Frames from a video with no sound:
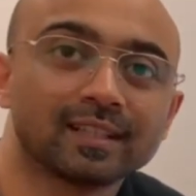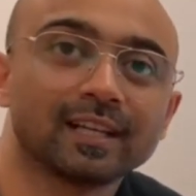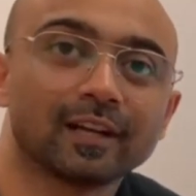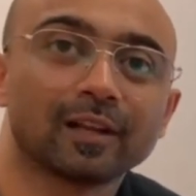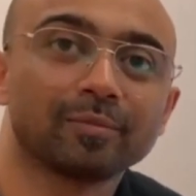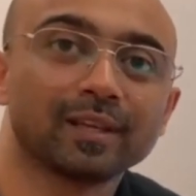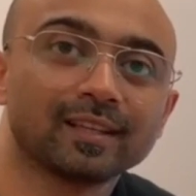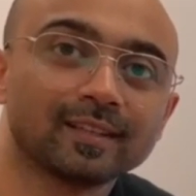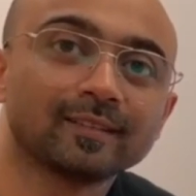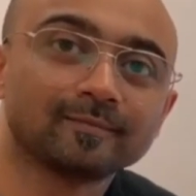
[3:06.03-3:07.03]
Okay, I
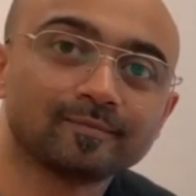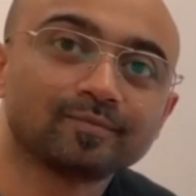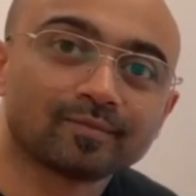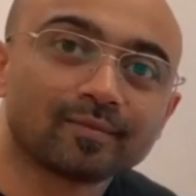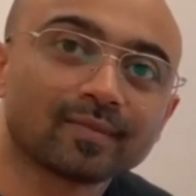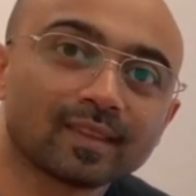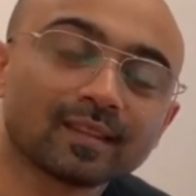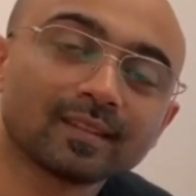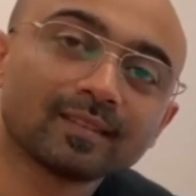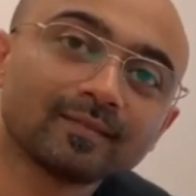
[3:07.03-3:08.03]
understand. That's why
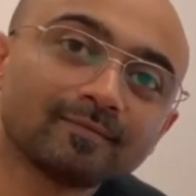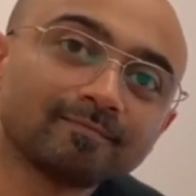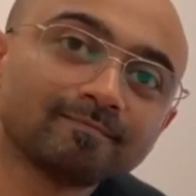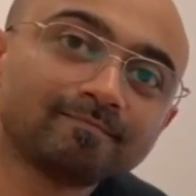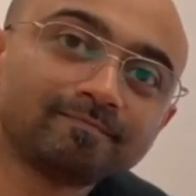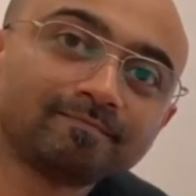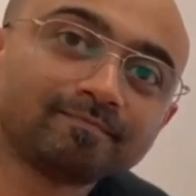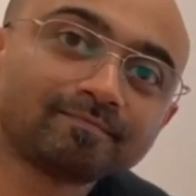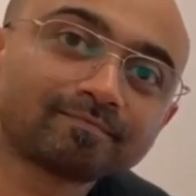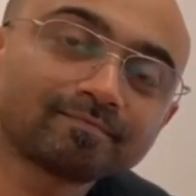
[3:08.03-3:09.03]
probably
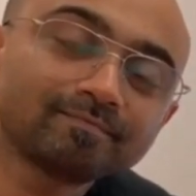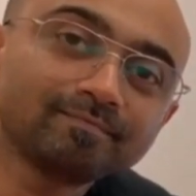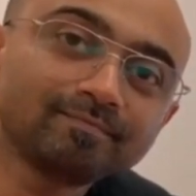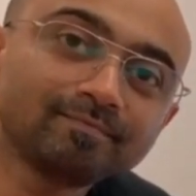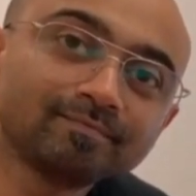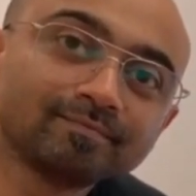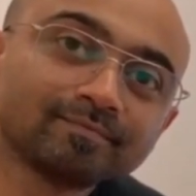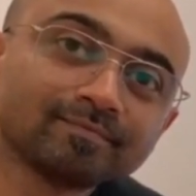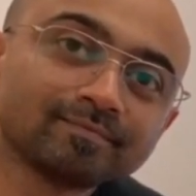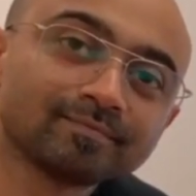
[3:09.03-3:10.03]
since the maximum
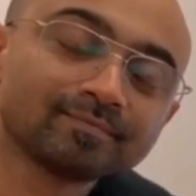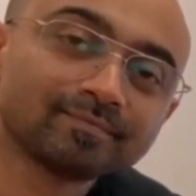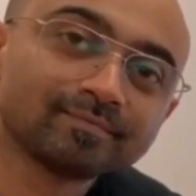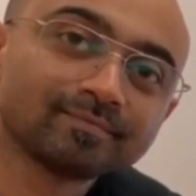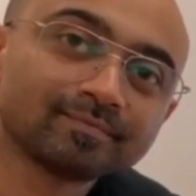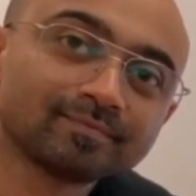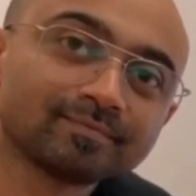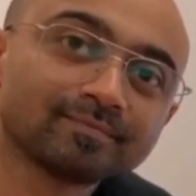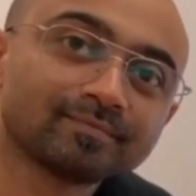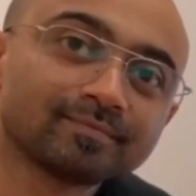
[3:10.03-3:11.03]
range is smaller
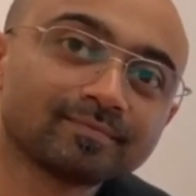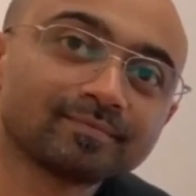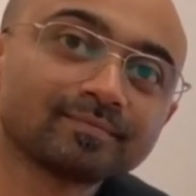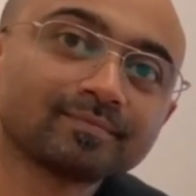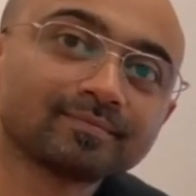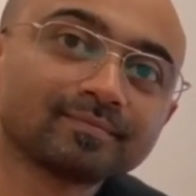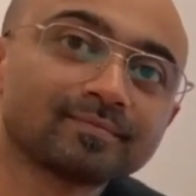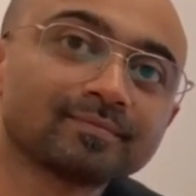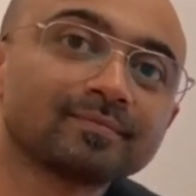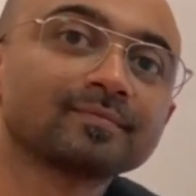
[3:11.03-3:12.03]
than
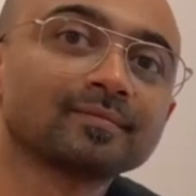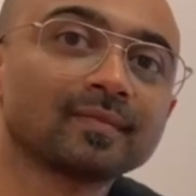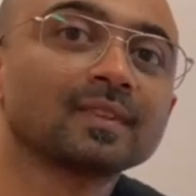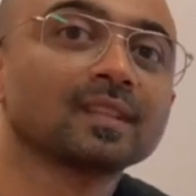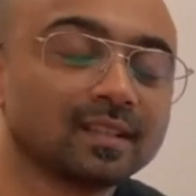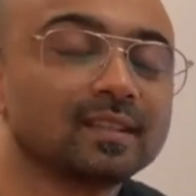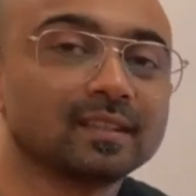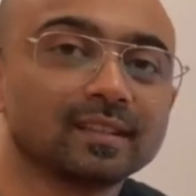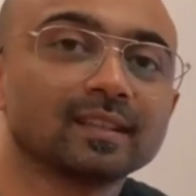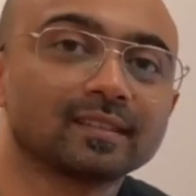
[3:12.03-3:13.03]
unambiguous range maybe in
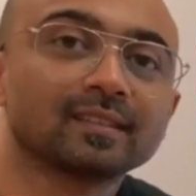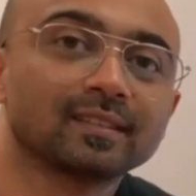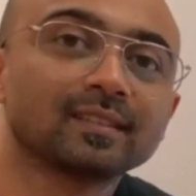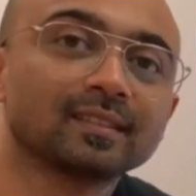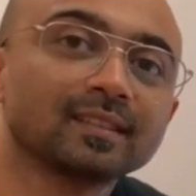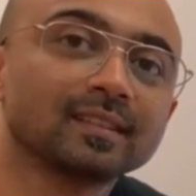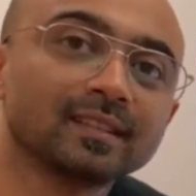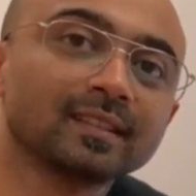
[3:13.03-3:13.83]
these applications.